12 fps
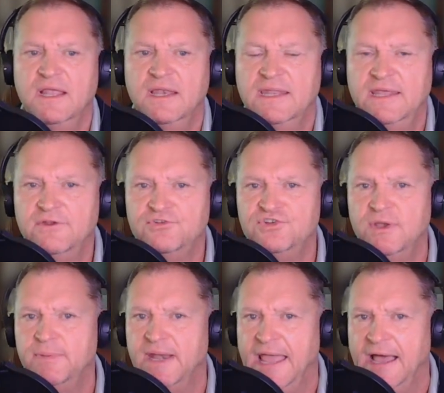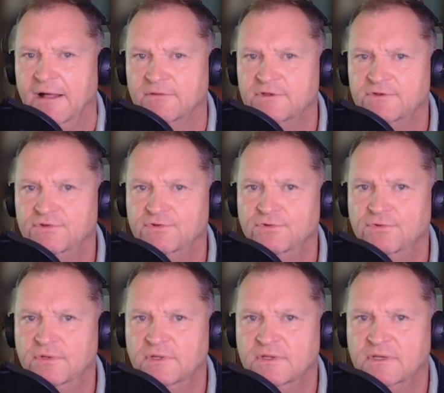Leadership at
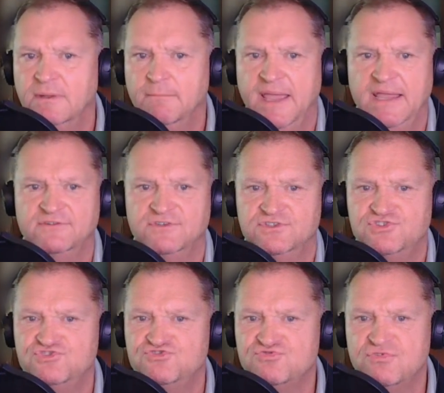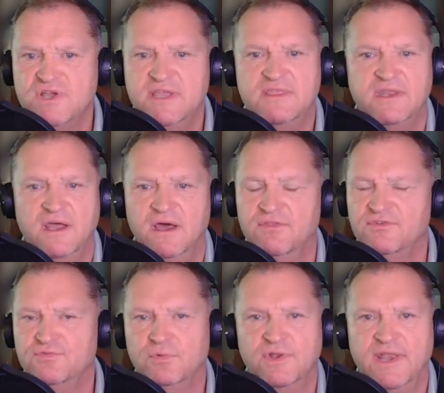altitude demands a strength that
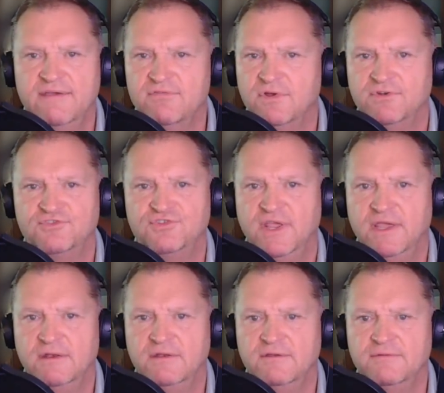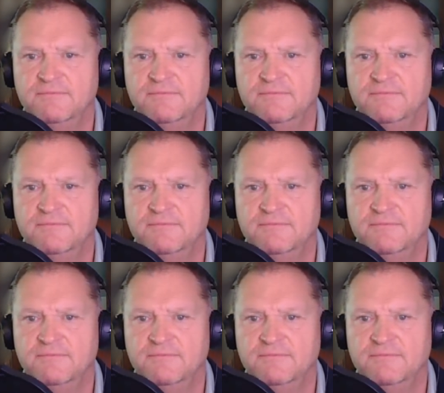others will never understand.